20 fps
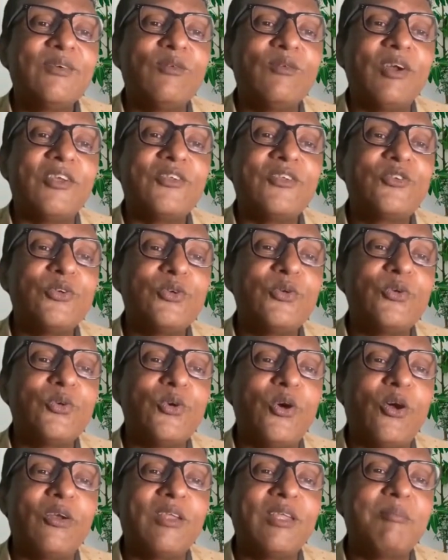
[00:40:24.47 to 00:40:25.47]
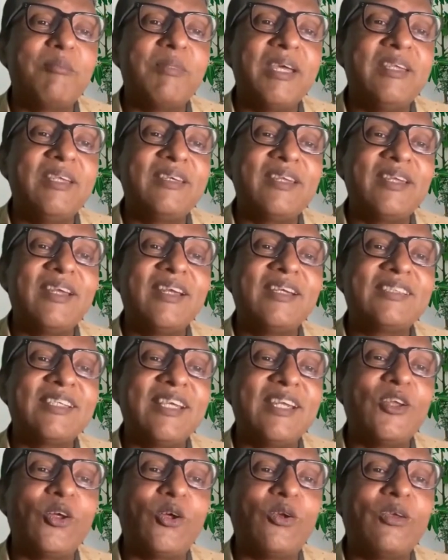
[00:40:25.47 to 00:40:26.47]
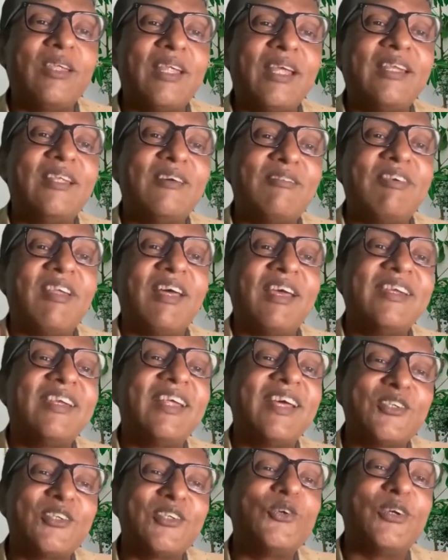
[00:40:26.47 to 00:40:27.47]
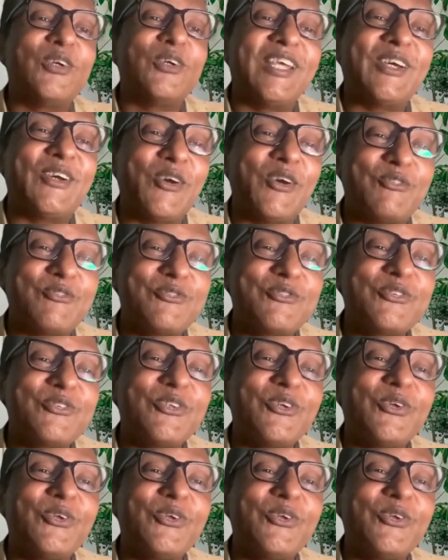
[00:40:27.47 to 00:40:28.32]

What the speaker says: Once you do all the maintenance and all that, the flight has to take off.